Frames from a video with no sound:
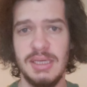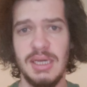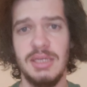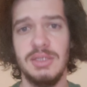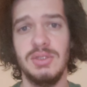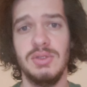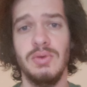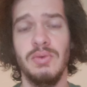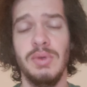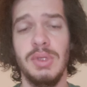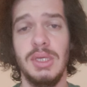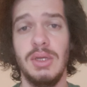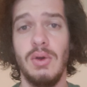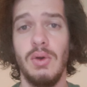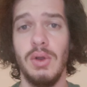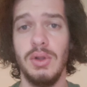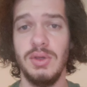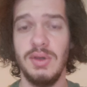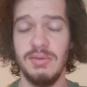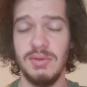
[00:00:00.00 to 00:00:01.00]
Tests are really
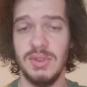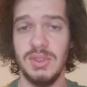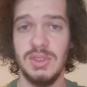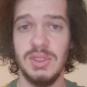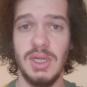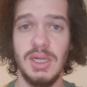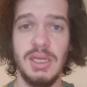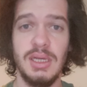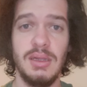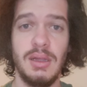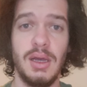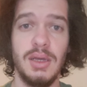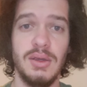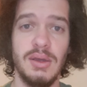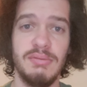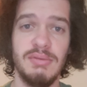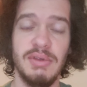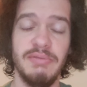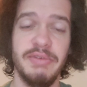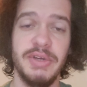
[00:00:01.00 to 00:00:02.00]
hard. You have to study a lot. You
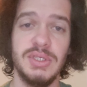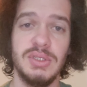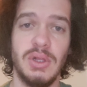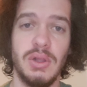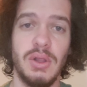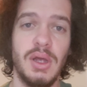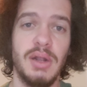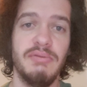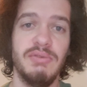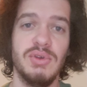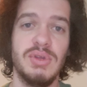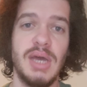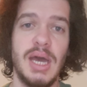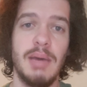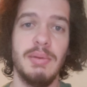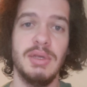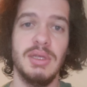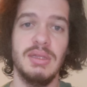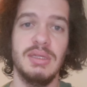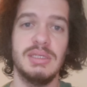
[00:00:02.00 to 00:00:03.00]
have to invest a lot of your
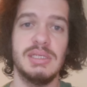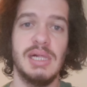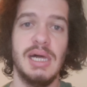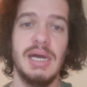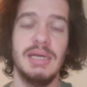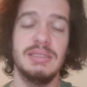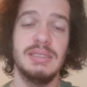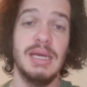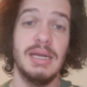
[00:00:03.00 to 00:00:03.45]
time into this class.